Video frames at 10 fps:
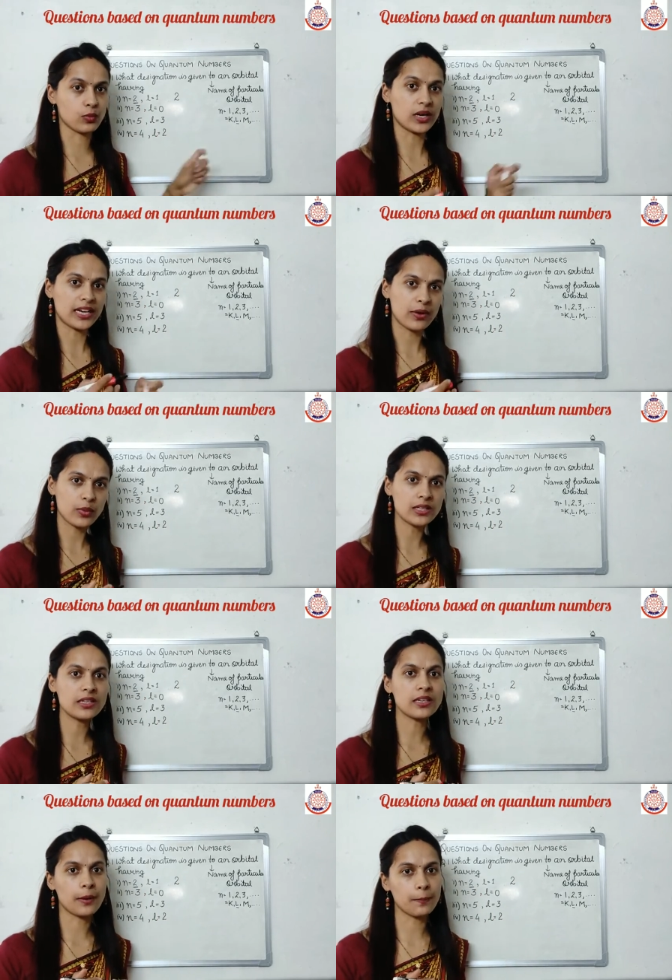Whatever
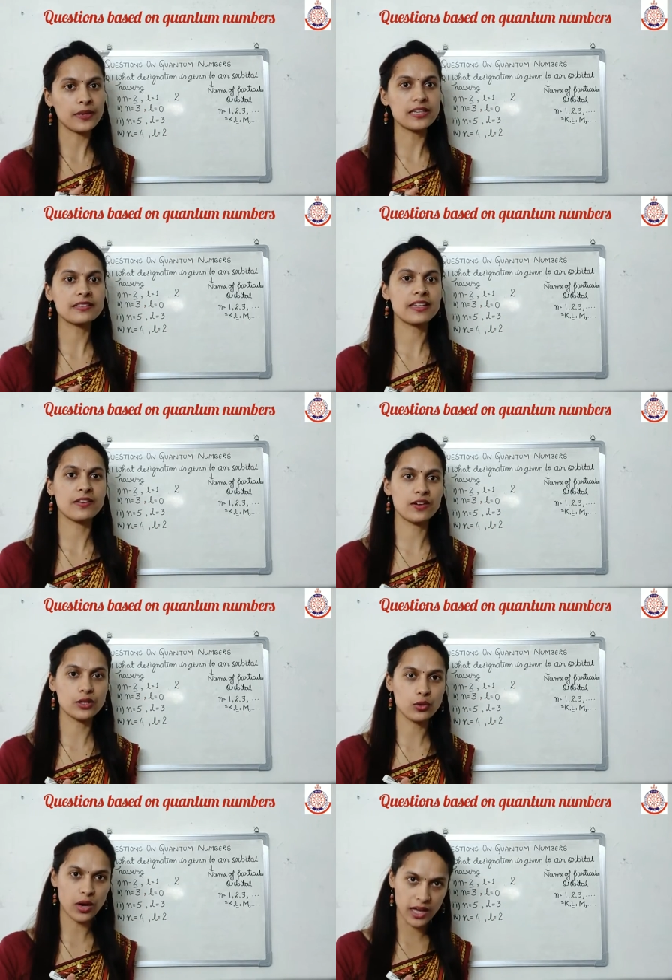the number is
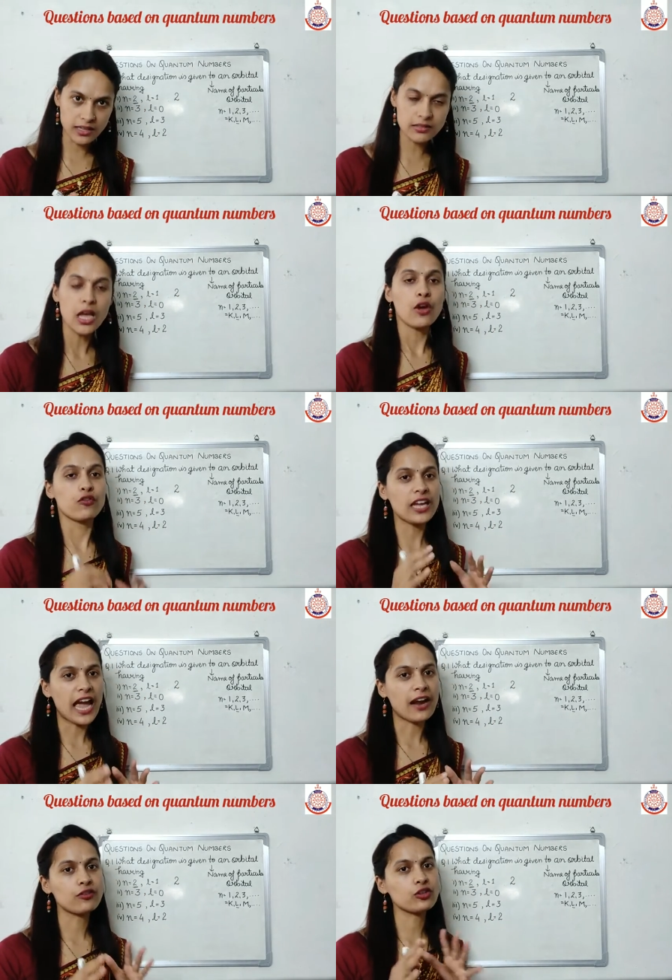given to us, we
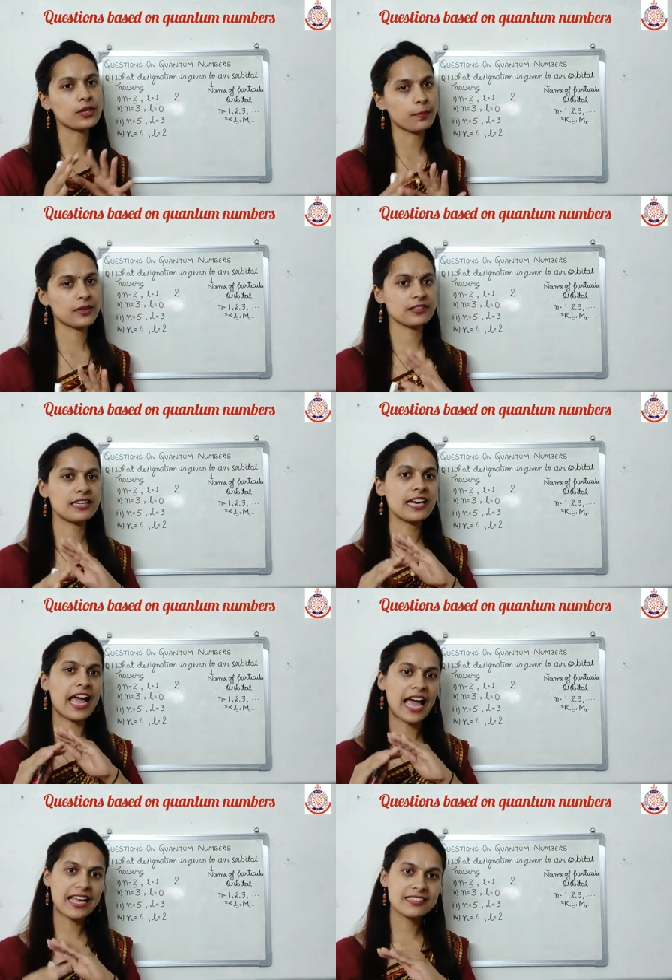have to represent
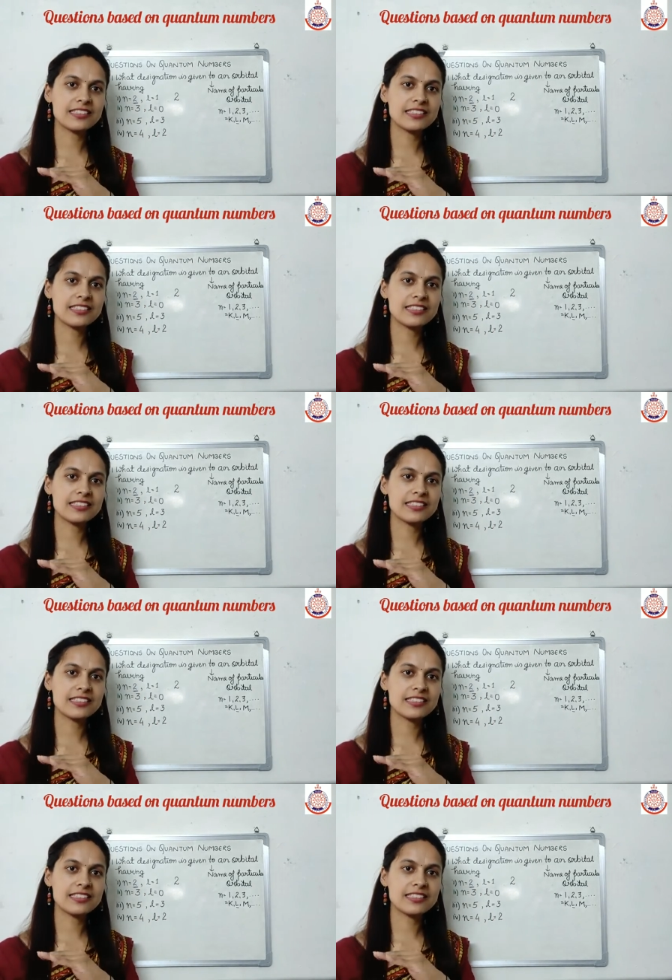as